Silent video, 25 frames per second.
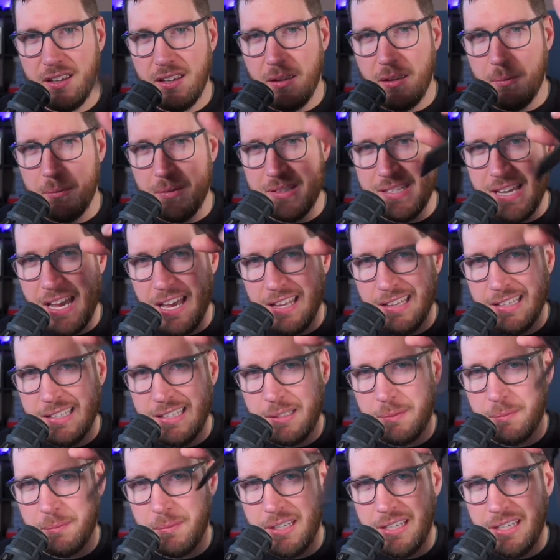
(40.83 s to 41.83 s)

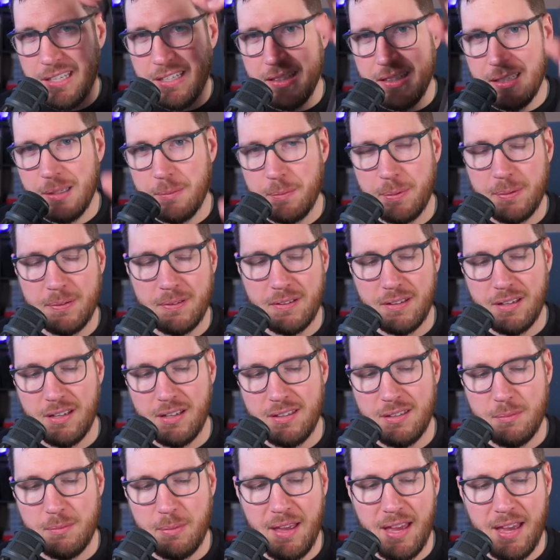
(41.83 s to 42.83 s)
metallic money clip on
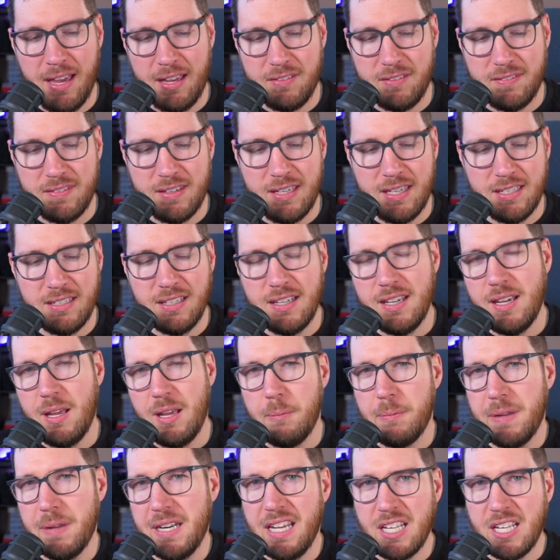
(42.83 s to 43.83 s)
the back of it,
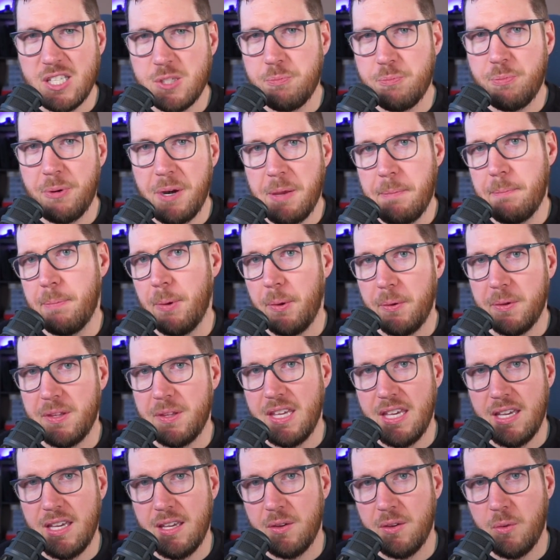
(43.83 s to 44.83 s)
but it gets pretty
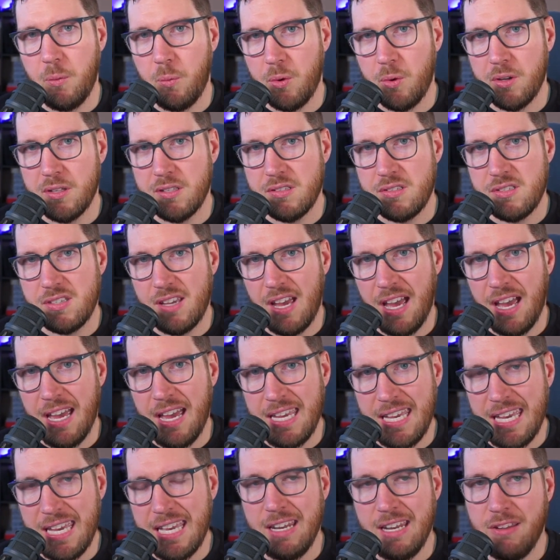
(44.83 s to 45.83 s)
bulky once I
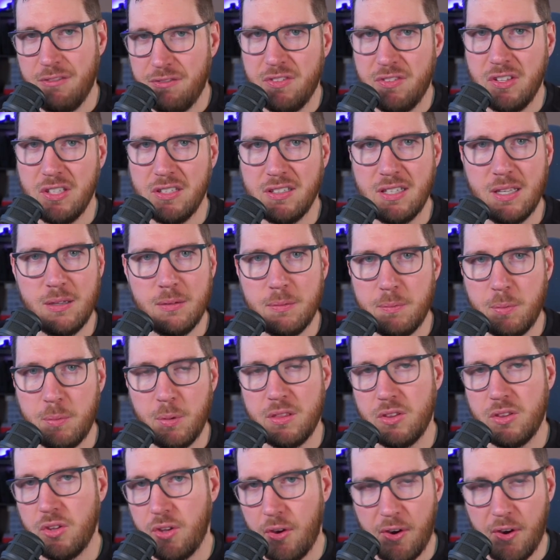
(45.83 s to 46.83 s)
get it filled up
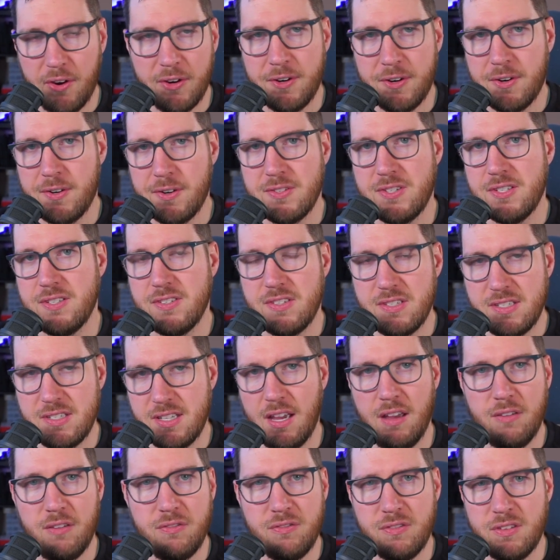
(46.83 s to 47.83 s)
with cards and
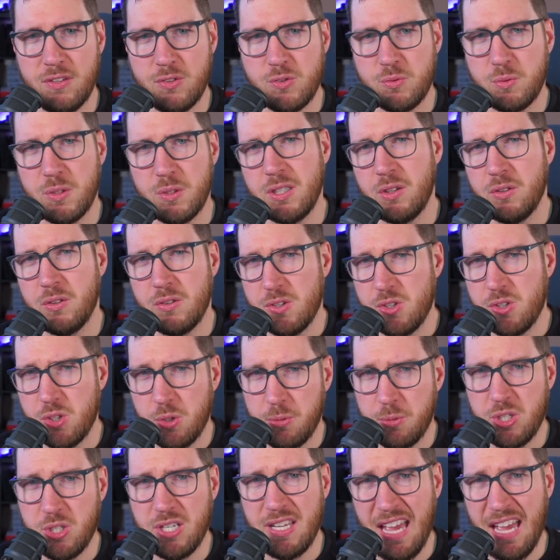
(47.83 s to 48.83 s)
stuff, and there's really only so
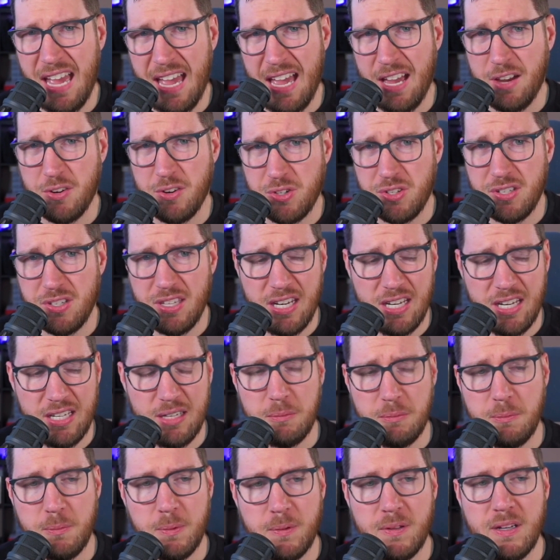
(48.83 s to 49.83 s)
much cash that I
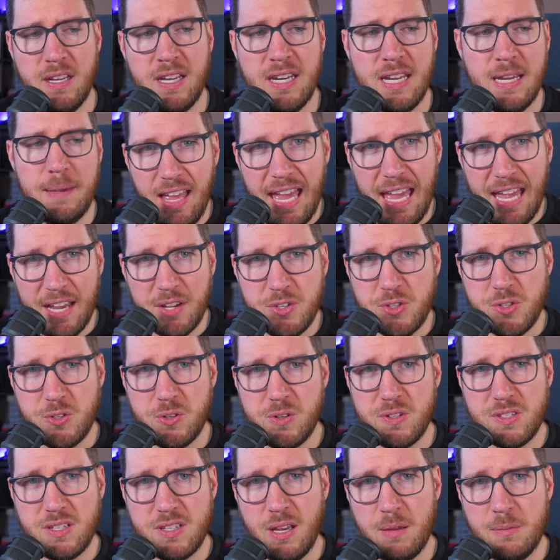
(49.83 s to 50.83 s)
can put in it. Ekster
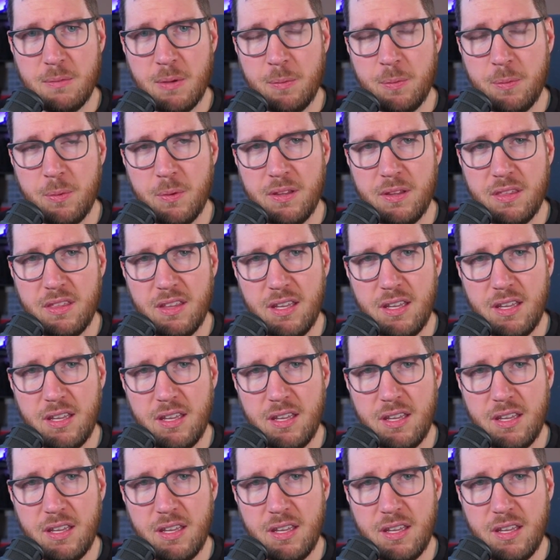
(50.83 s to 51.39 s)
has come up with a